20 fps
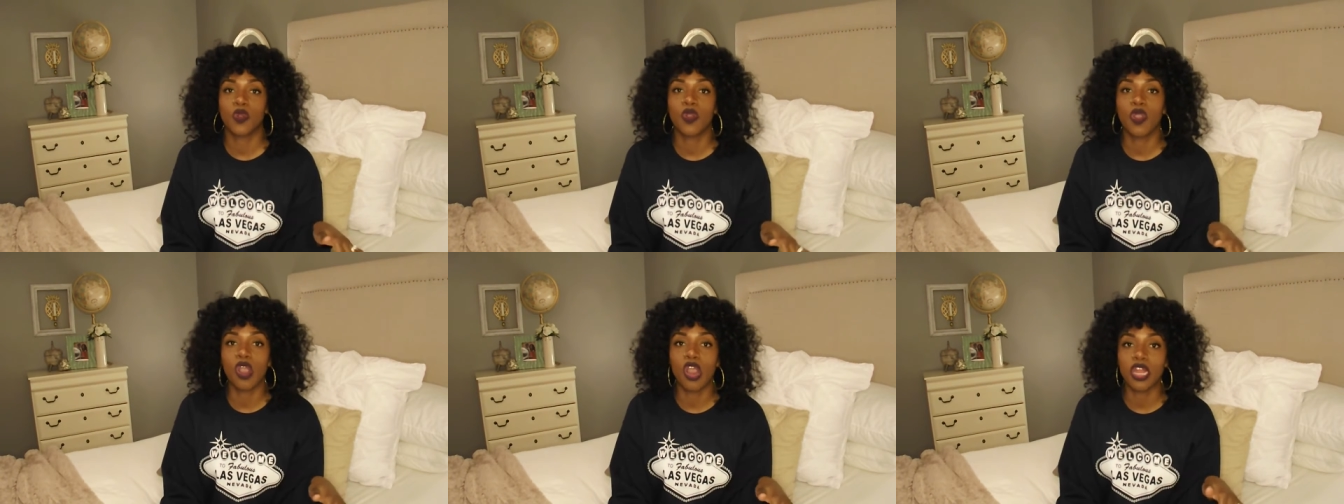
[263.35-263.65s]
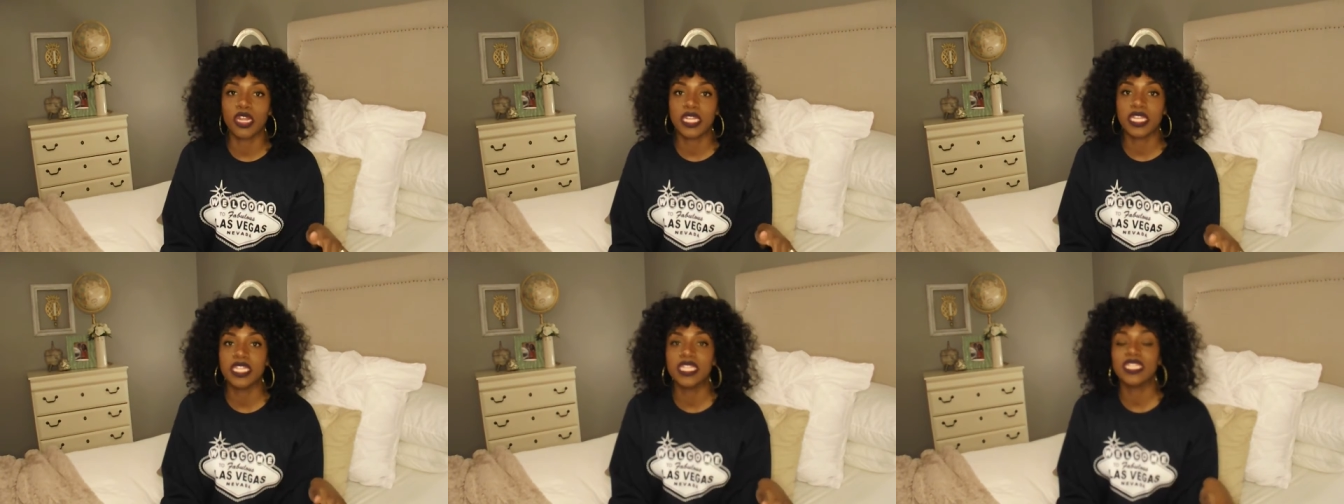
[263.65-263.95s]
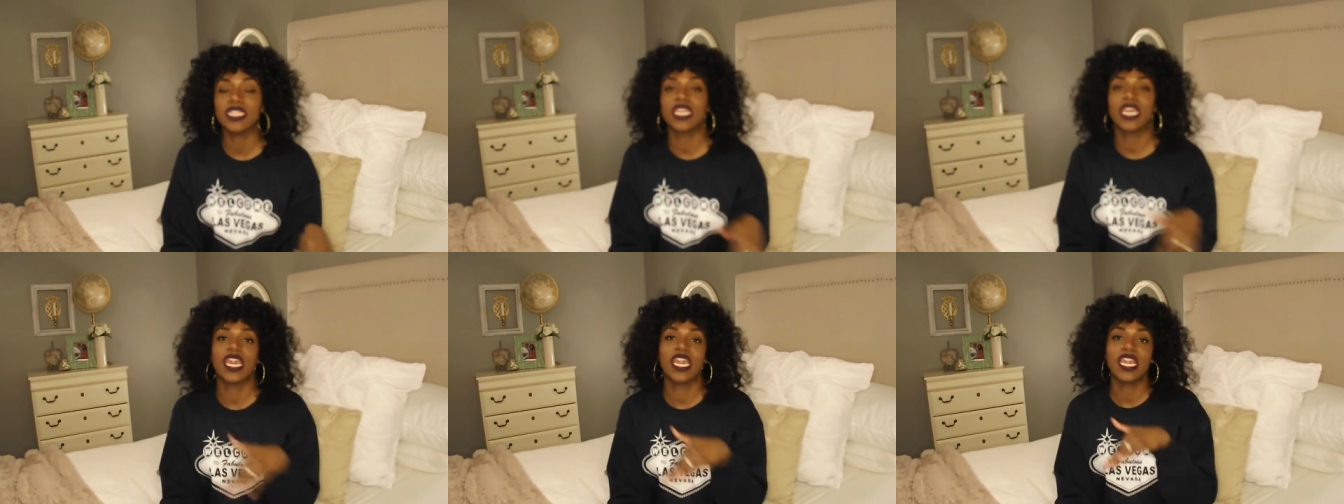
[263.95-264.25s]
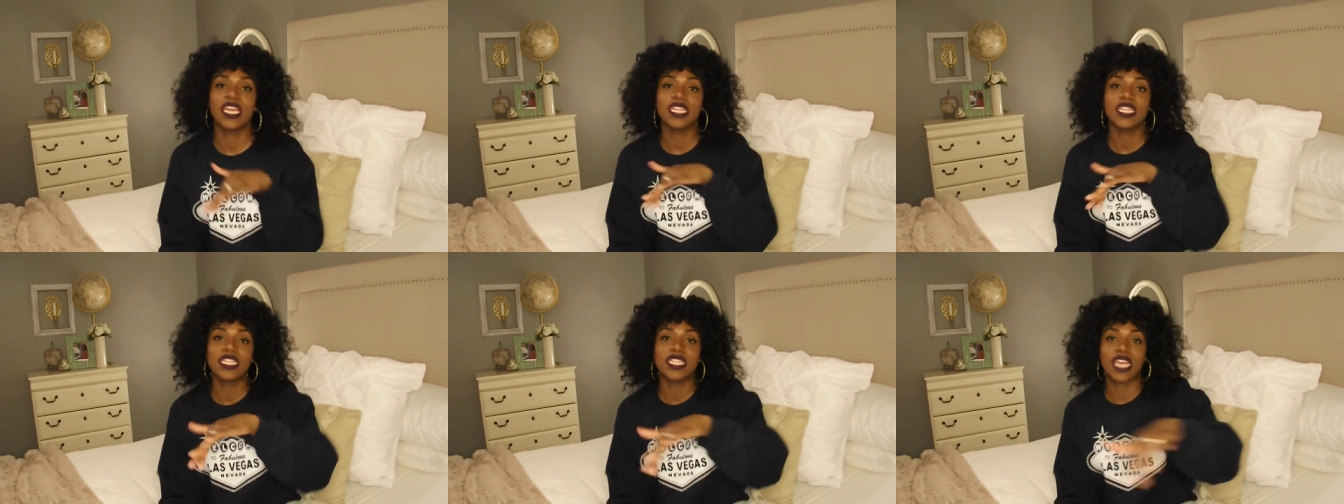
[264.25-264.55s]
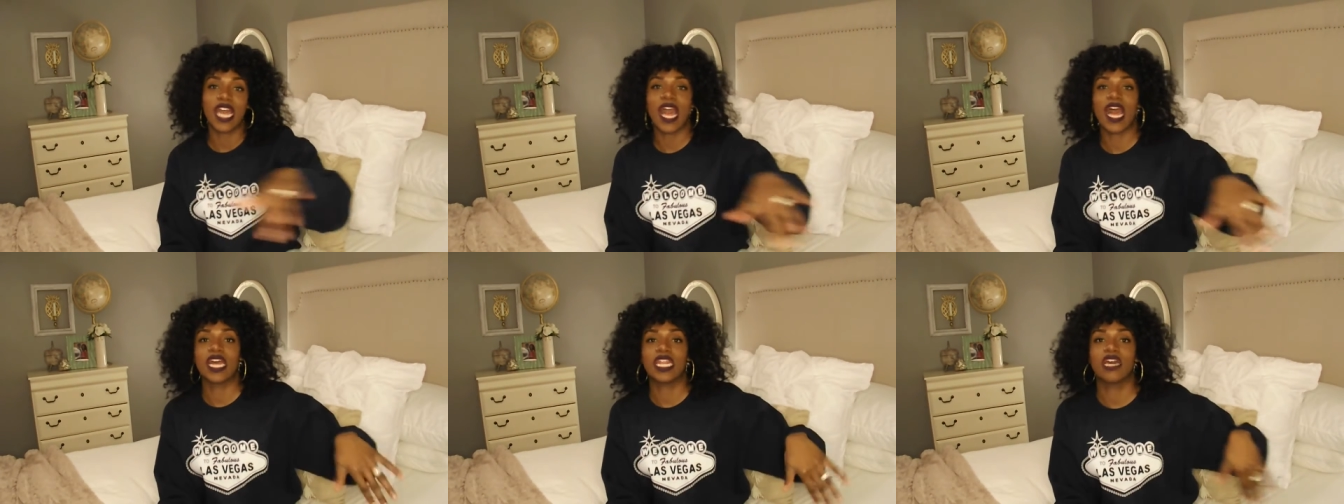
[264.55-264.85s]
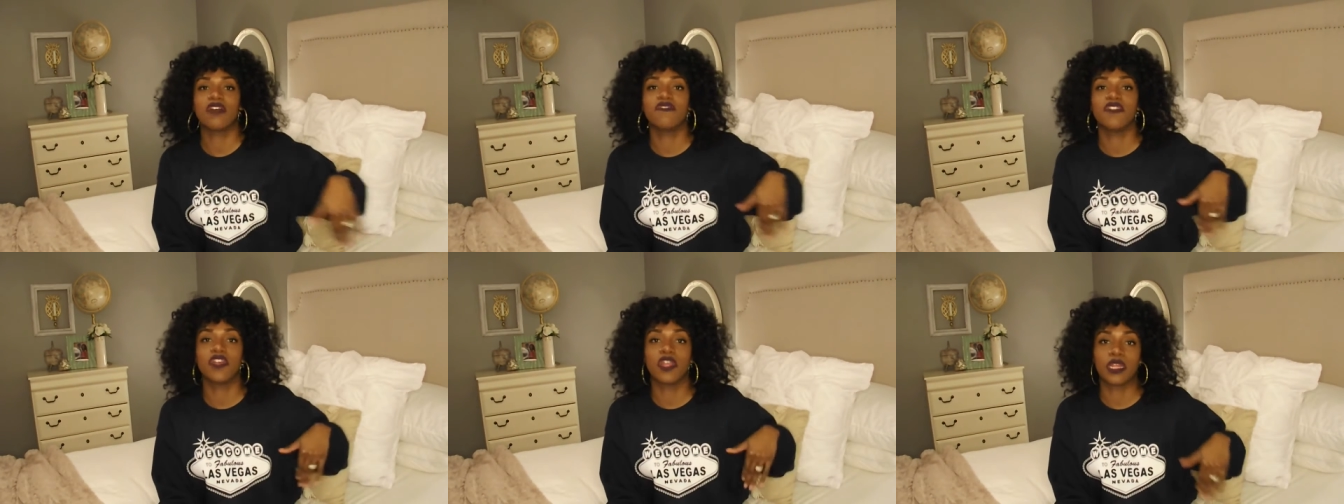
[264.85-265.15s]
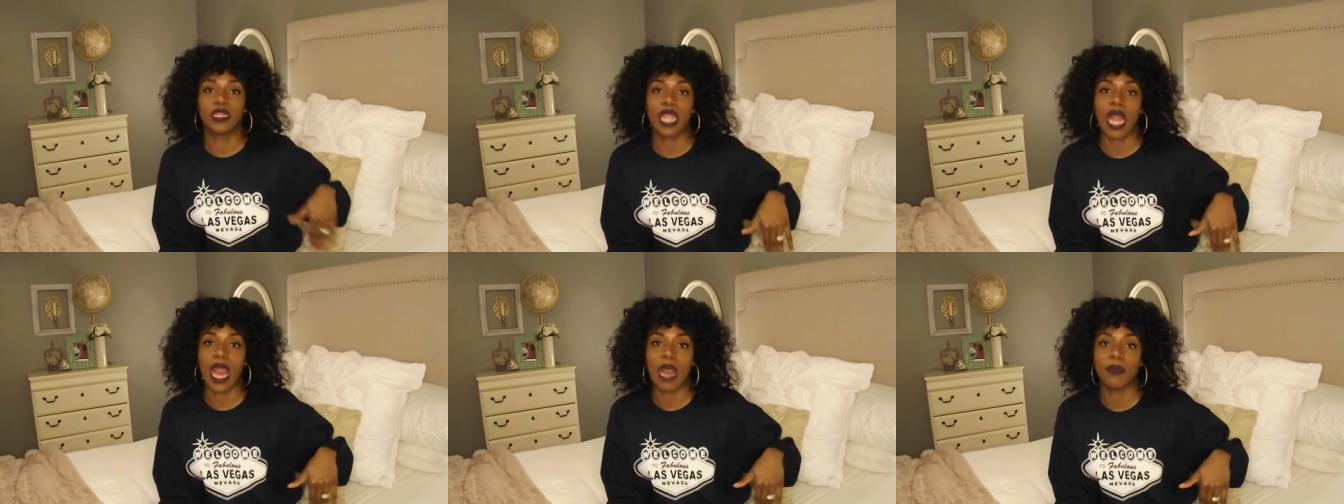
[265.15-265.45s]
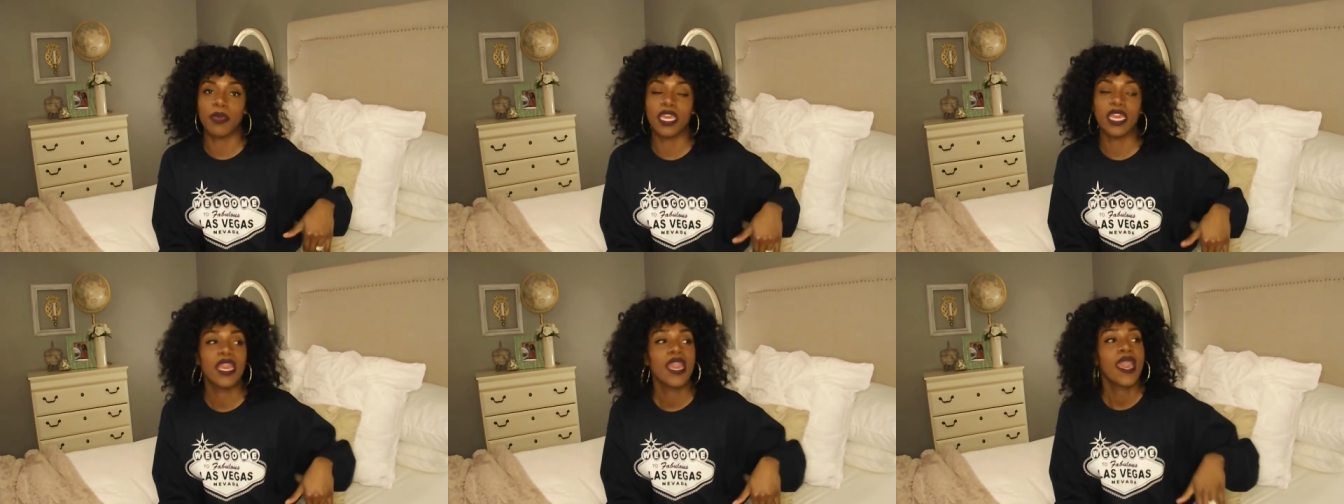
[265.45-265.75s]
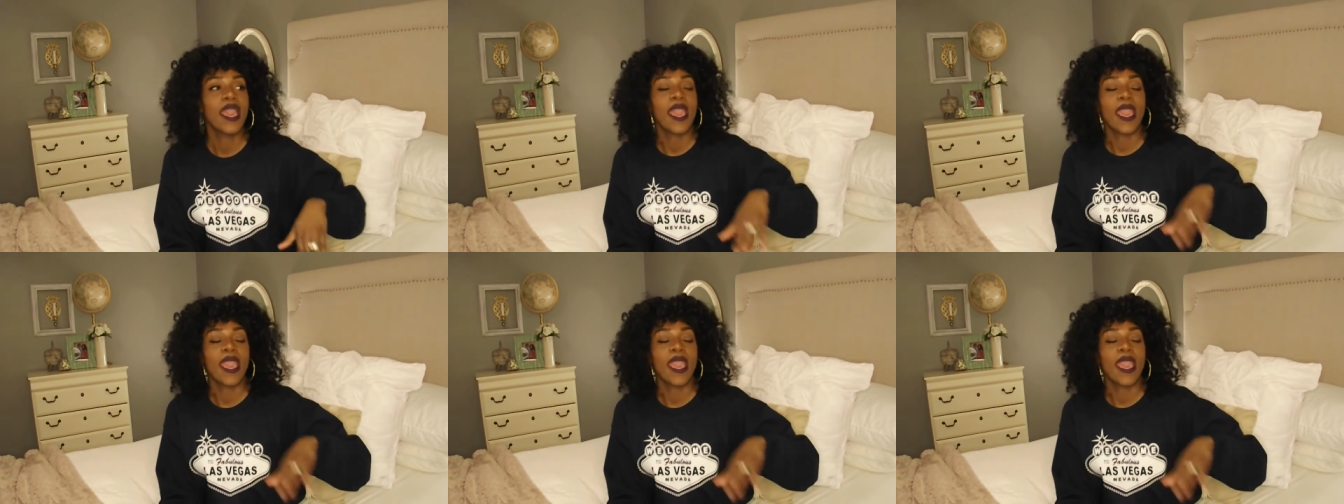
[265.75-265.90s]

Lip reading: Gardens inside of their lobby,